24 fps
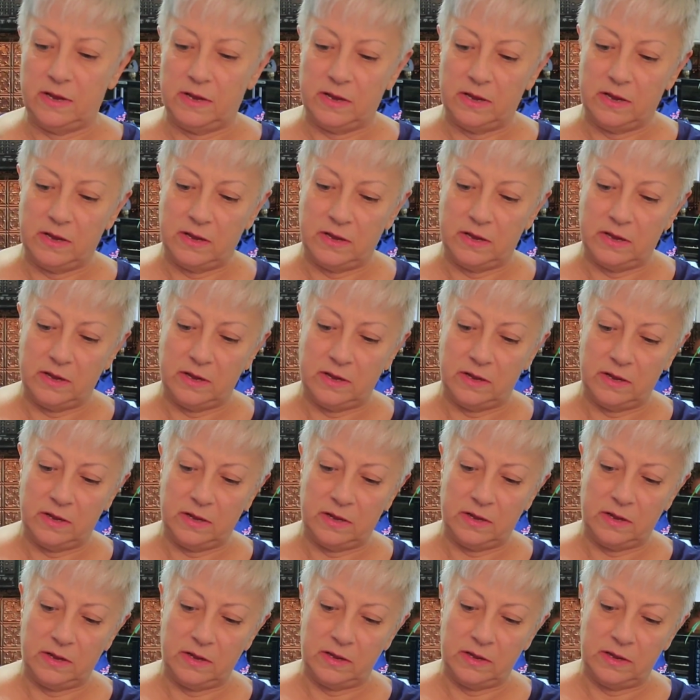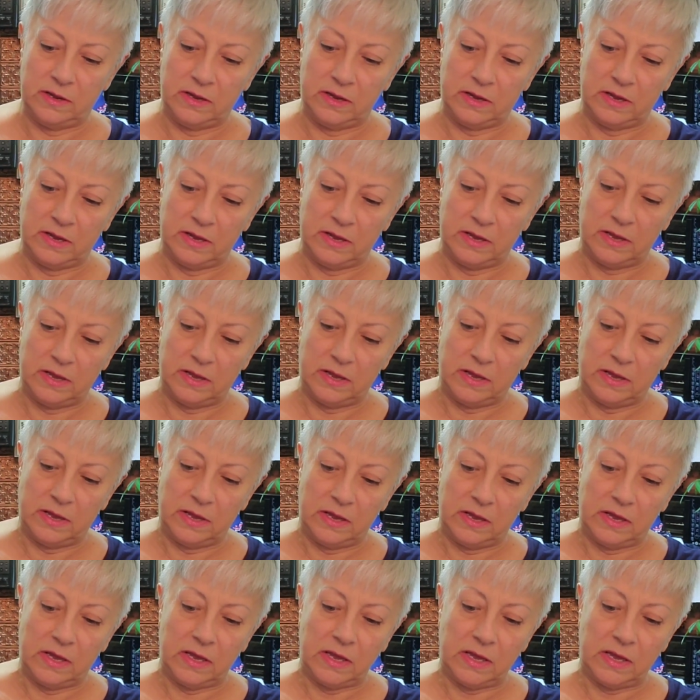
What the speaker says: [no speech]